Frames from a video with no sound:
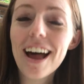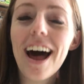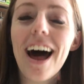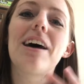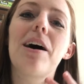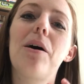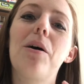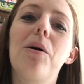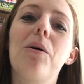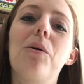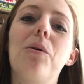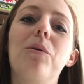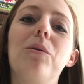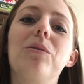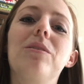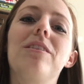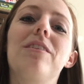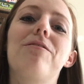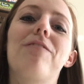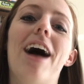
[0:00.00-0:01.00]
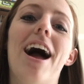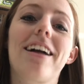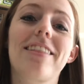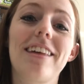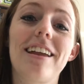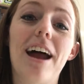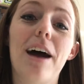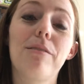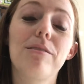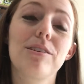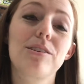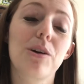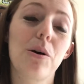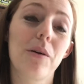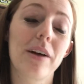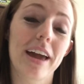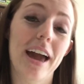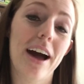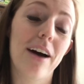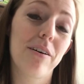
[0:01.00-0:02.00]
So the fact that I was
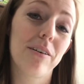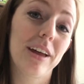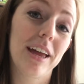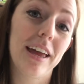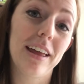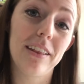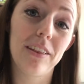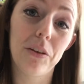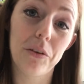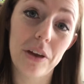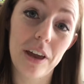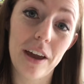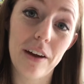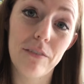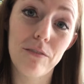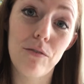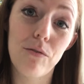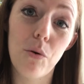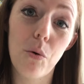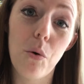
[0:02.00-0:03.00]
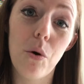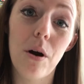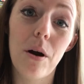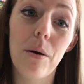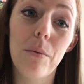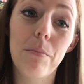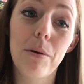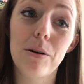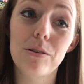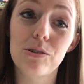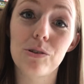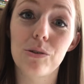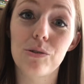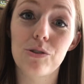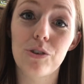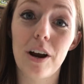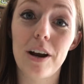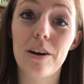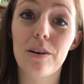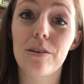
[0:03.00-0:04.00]
going out and looking for personal
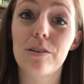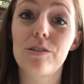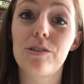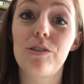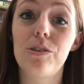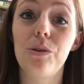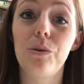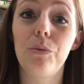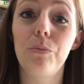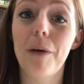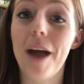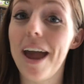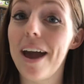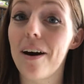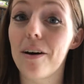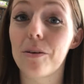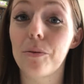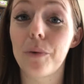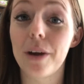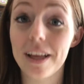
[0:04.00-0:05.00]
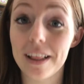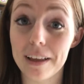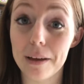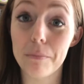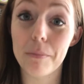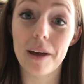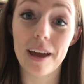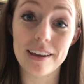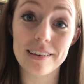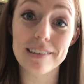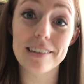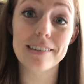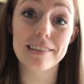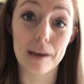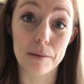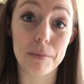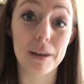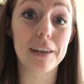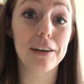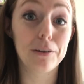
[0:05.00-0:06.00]
trainers to pay on a weekly basis,
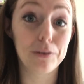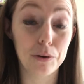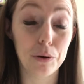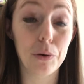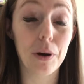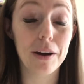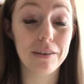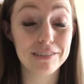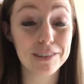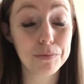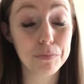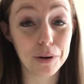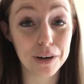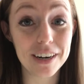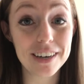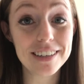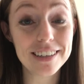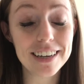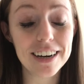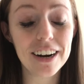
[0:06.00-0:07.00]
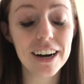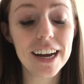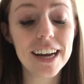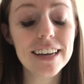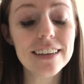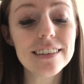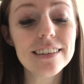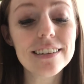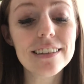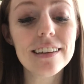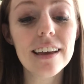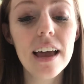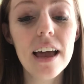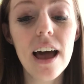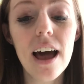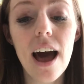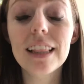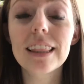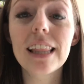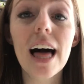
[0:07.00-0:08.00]
I mean, you knew I was pretty serious.
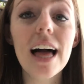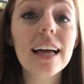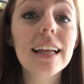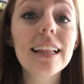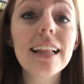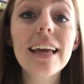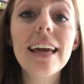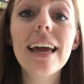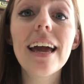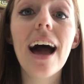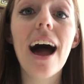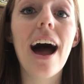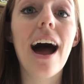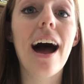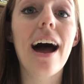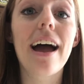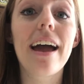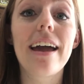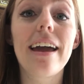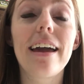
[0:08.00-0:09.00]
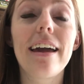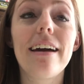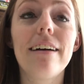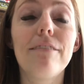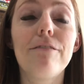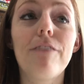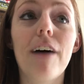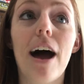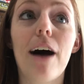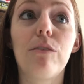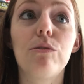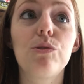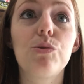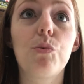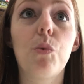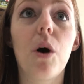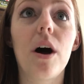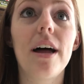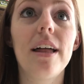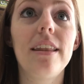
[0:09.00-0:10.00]
Luckily, I found
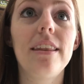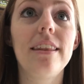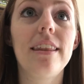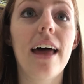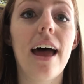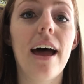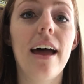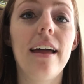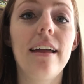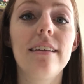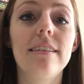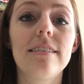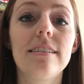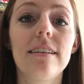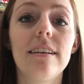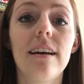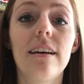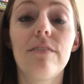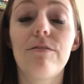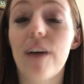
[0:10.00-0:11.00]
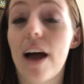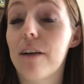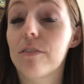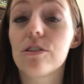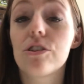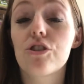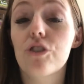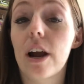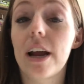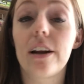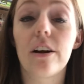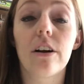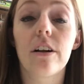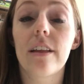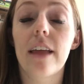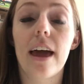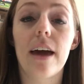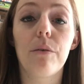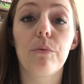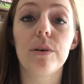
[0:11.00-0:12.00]
a trainer
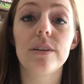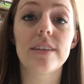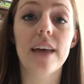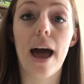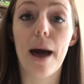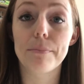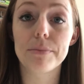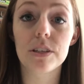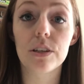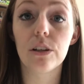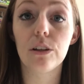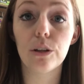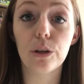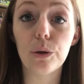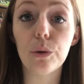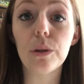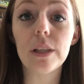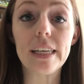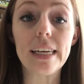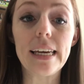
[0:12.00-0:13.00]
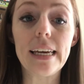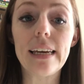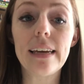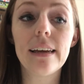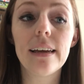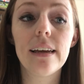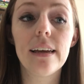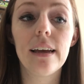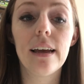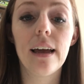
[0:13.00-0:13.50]
that was absolutely